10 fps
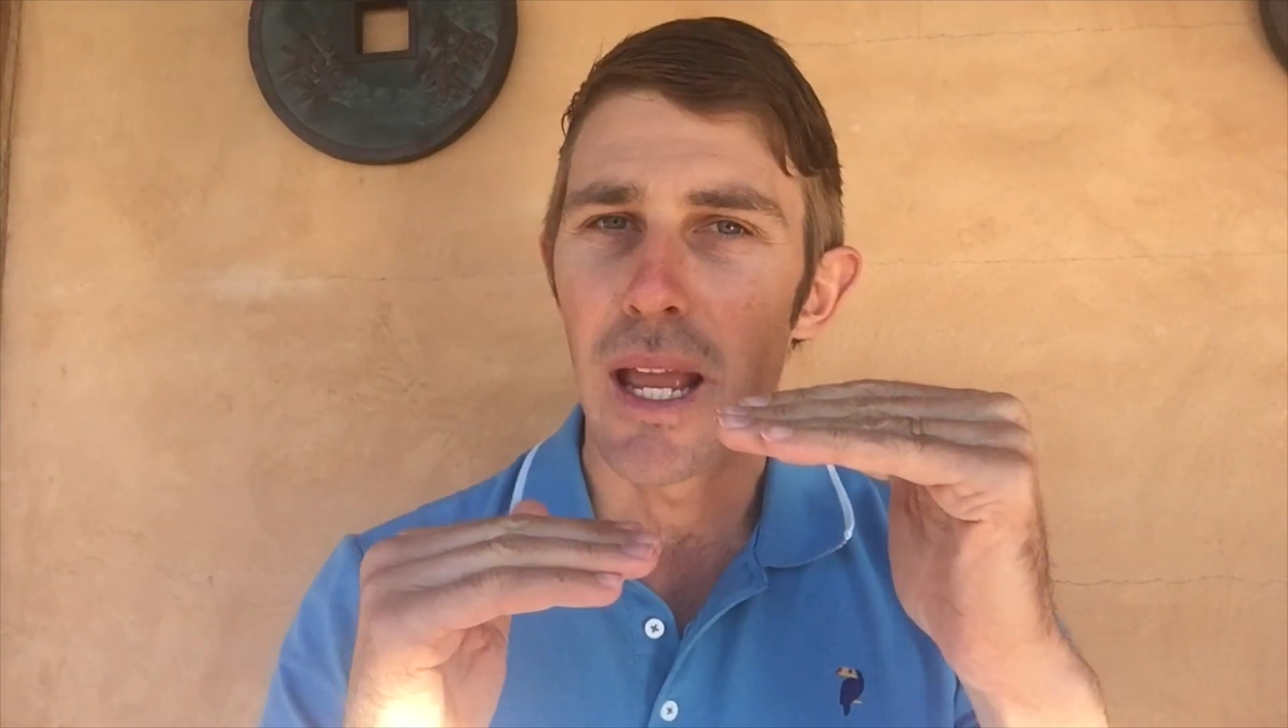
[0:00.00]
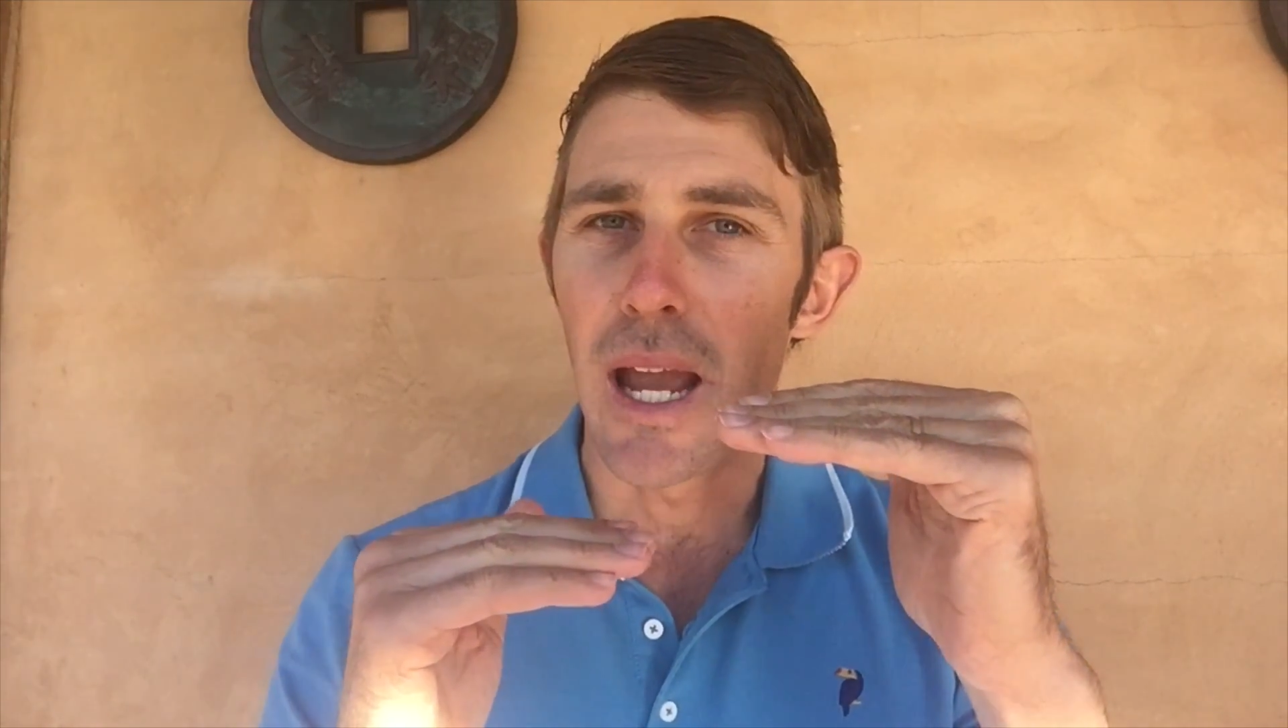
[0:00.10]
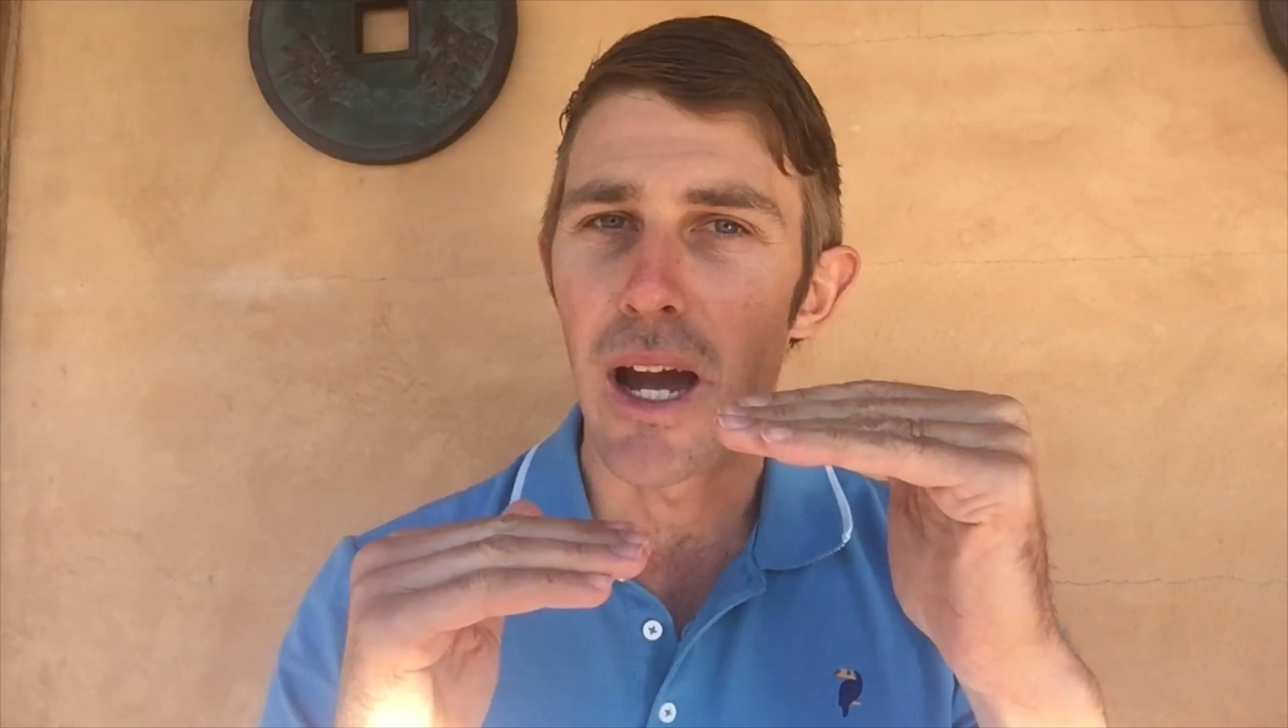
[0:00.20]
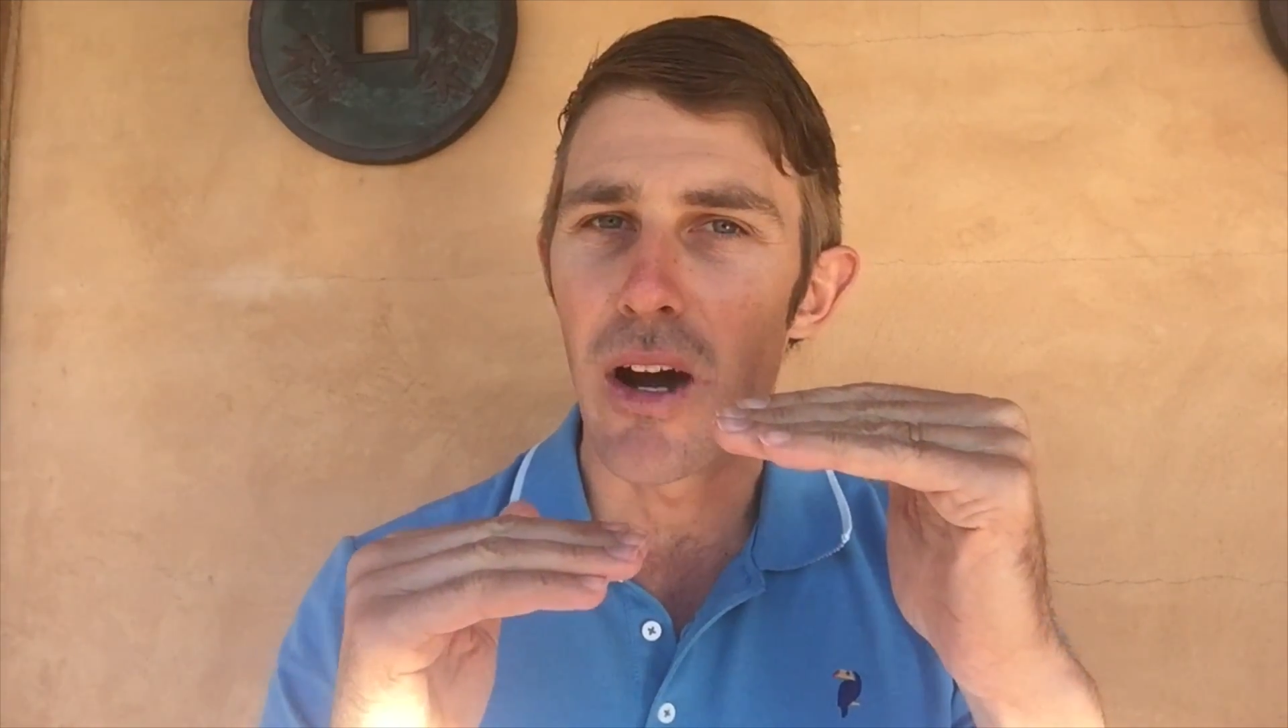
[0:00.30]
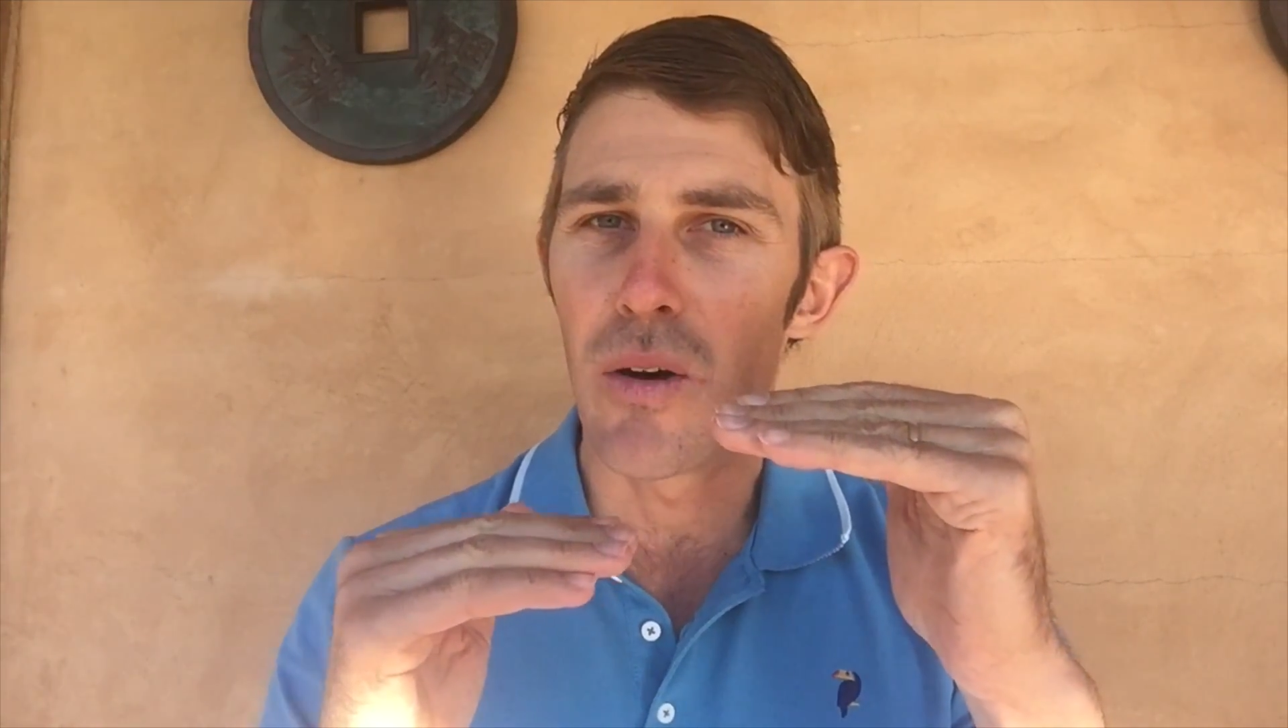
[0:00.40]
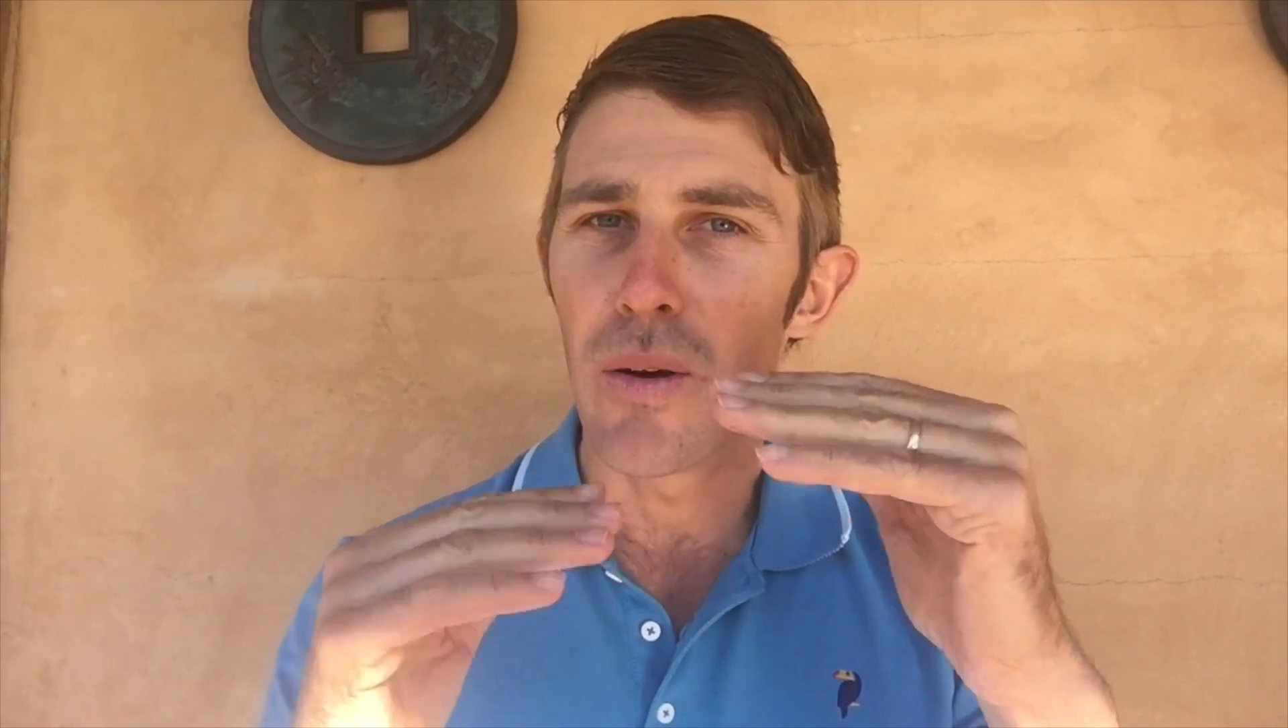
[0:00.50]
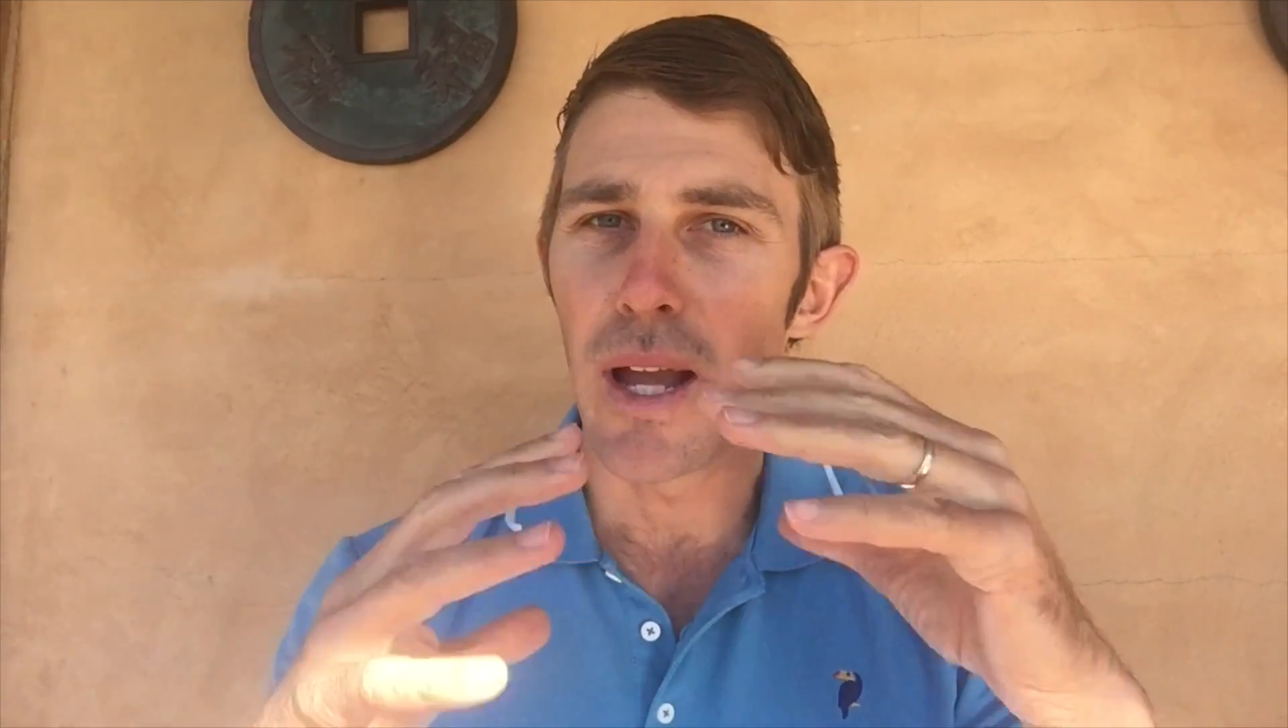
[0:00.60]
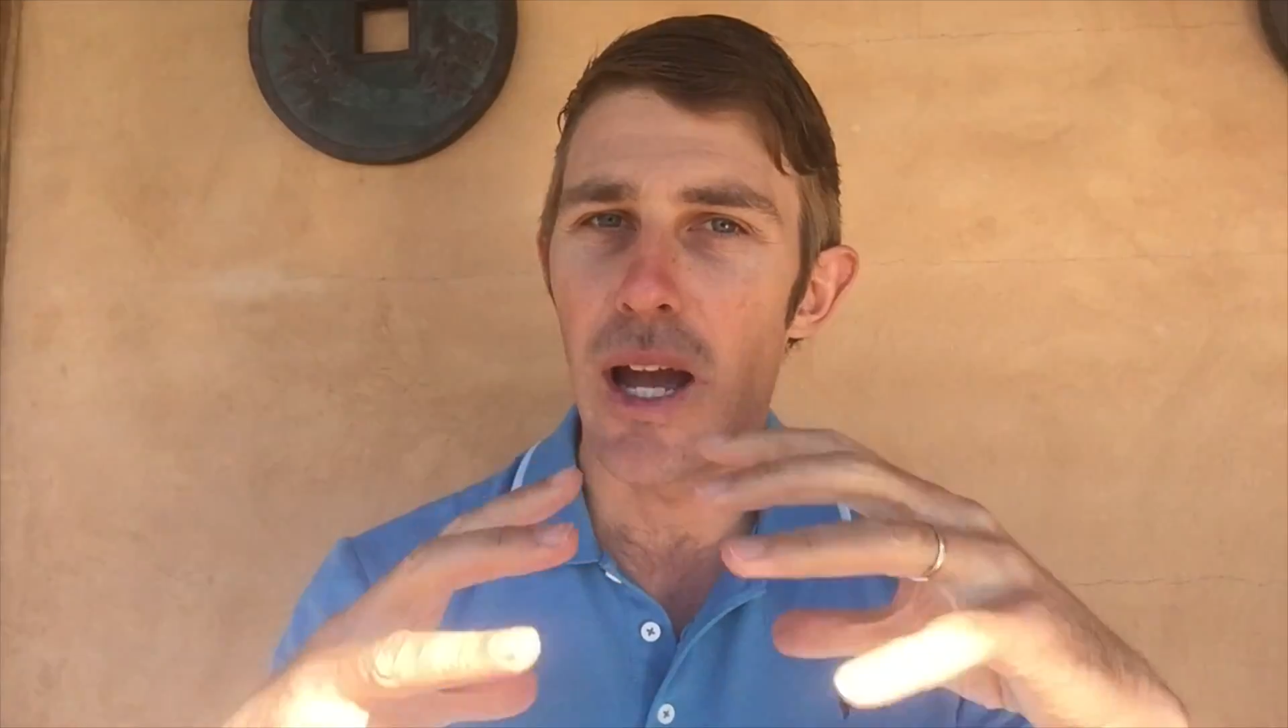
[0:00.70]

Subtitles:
Our